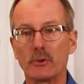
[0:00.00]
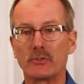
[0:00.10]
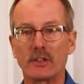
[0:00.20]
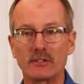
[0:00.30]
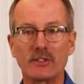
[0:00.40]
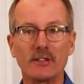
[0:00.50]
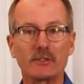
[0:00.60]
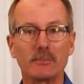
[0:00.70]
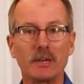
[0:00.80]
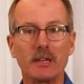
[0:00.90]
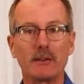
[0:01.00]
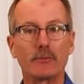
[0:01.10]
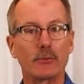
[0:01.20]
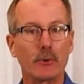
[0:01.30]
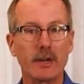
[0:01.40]
using a C sub D
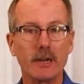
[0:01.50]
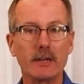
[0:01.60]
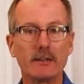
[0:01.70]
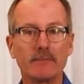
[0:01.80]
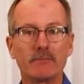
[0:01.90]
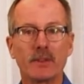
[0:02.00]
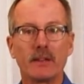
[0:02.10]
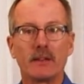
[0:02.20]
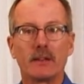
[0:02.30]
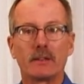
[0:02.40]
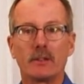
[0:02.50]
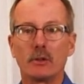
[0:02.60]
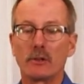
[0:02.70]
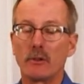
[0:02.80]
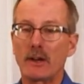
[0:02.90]
of 3.
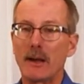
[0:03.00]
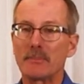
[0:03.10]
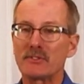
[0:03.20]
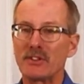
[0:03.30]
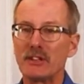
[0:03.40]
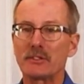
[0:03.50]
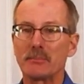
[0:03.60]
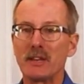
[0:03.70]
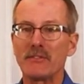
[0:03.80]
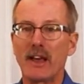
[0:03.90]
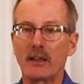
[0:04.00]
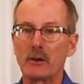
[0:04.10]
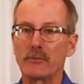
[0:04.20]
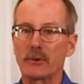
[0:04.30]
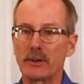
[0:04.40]
You can look up a C sub D
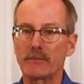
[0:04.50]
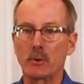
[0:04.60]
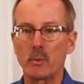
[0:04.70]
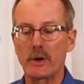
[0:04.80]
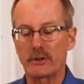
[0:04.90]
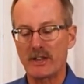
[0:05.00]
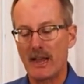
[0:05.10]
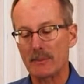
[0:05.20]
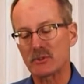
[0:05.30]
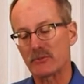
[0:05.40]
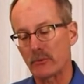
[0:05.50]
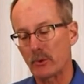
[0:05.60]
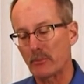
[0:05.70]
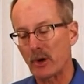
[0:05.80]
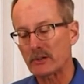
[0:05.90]
value for different weir types, and
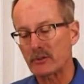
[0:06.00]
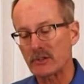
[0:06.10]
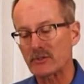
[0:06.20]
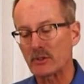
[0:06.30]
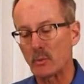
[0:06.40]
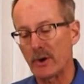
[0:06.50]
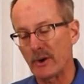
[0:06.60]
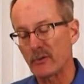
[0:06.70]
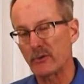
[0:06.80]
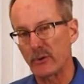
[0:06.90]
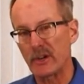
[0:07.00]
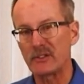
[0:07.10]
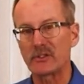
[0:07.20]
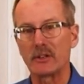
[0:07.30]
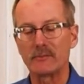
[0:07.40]
for a broad-crested weir, 3
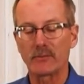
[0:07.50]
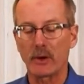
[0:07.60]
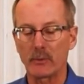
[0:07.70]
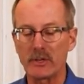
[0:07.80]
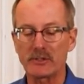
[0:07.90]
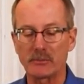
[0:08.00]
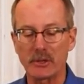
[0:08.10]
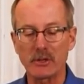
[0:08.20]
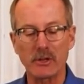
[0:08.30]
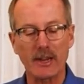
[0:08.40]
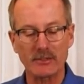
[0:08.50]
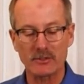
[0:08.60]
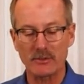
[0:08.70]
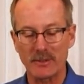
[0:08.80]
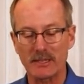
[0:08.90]
is a reasonably good
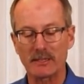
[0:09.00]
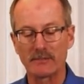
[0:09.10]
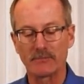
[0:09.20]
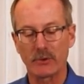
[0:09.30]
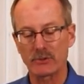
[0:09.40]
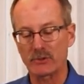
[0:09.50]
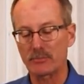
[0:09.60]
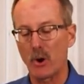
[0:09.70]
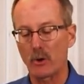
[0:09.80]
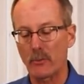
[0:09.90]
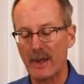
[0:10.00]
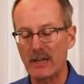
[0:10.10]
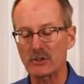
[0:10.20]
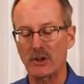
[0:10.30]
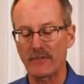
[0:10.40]
estimate. There's a small
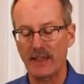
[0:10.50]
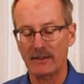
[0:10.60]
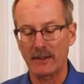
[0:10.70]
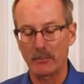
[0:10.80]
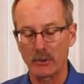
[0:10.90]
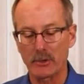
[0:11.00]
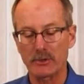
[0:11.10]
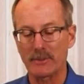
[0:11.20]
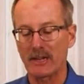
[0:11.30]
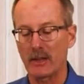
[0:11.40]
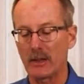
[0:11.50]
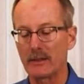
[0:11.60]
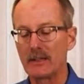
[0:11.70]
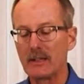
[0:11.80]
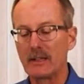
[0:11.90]
range on that number depending on